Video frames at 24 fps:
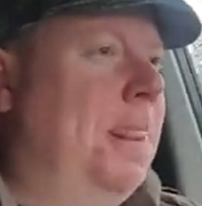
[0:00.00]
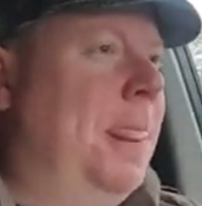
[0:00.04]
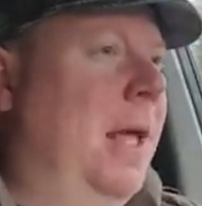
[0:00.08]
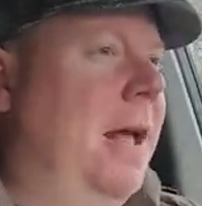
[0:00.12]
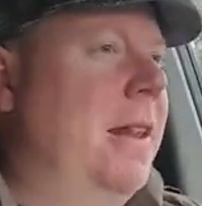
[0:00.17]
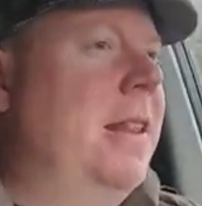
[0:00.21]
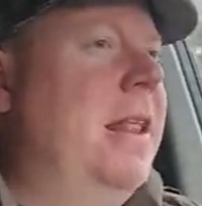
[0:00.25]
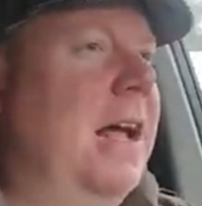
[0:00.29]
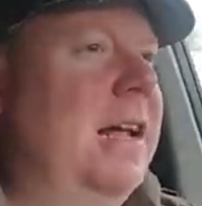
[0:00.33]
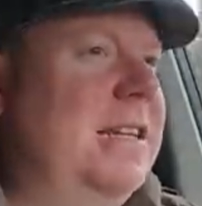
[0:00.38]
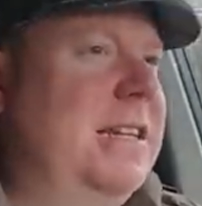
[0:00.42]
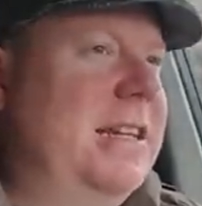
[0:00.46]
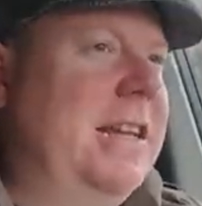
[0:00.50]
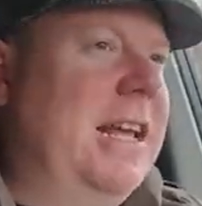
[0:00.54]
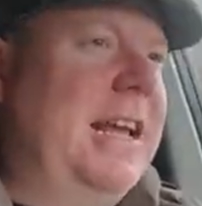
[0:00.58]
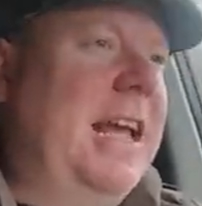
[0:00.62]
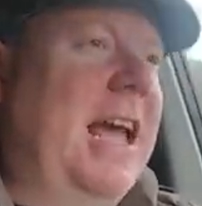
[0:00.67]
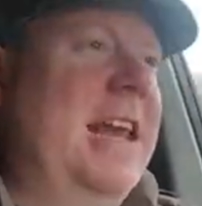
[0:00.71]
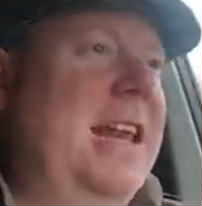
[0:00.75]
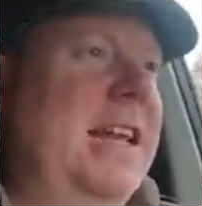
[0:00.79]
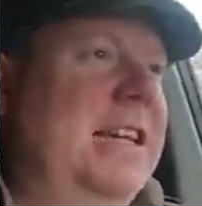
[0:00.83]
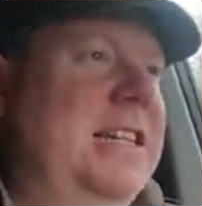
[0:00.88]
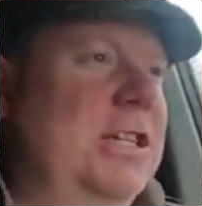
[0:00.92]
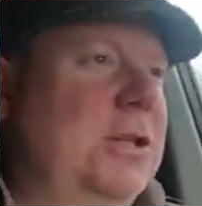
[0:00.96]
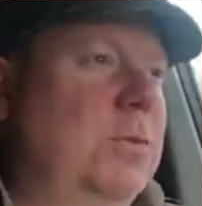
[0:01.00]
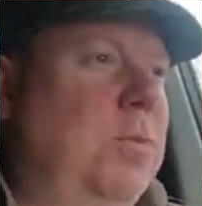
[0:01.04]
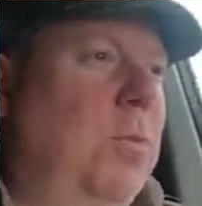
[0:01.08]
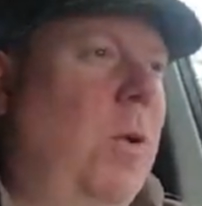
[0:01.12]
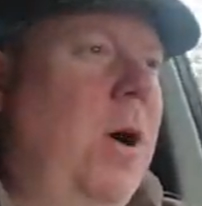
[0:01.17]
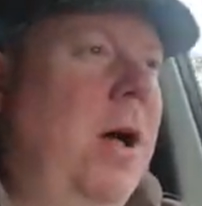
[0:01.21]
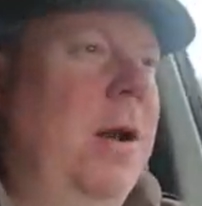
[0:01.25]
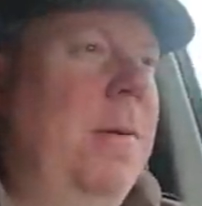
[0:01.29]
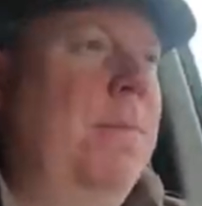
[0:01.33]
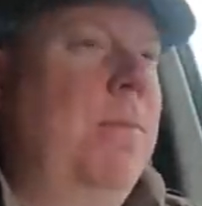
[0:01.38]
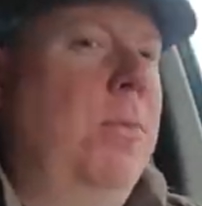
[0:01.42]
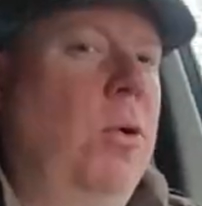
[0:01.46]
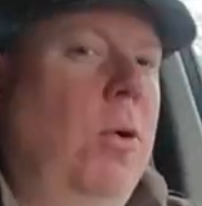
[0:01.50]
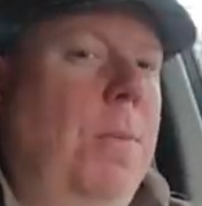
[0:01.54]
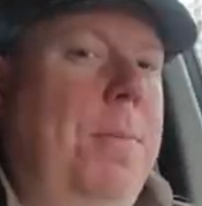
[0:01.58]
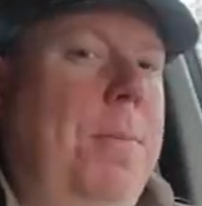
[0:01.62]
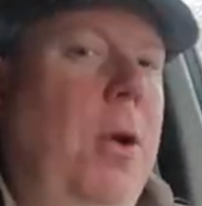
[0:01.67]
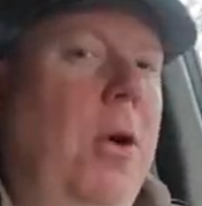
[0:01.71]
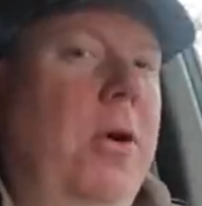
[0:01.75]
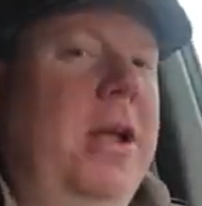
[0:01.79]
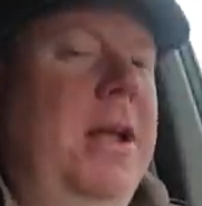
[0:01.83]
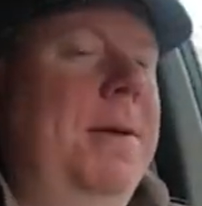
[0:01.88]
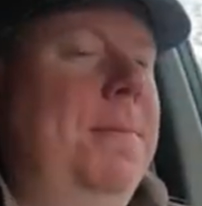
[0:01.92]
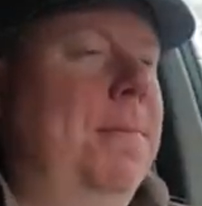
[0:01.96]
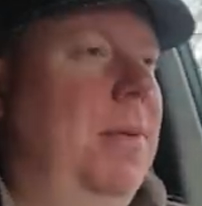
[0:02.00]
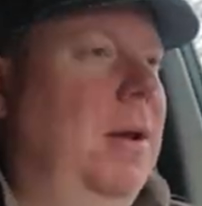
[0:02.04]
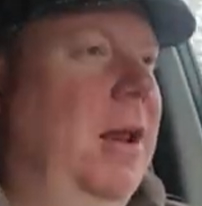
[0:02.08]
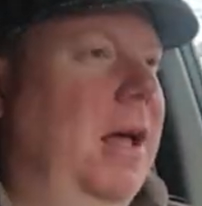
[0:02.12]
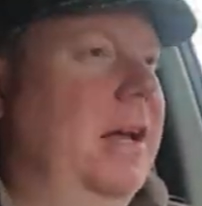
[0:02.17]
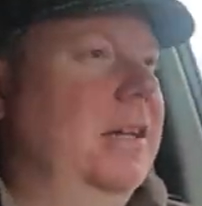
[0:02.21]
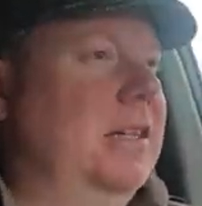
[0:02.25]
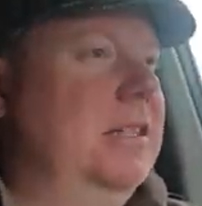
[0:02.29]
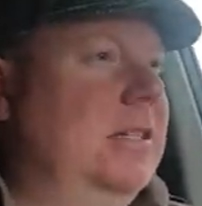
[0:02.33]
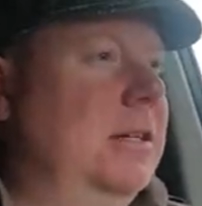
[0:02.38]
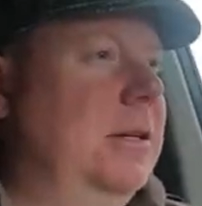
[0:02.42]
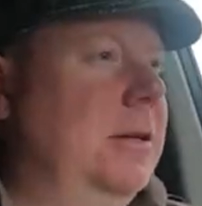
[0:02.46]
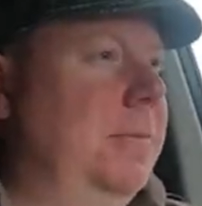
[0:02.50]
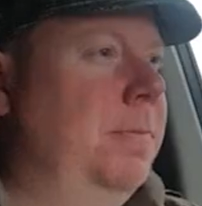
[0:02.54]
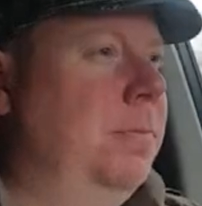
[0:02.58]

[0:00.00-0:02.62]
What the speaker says: And that, again, it's just one more block in place.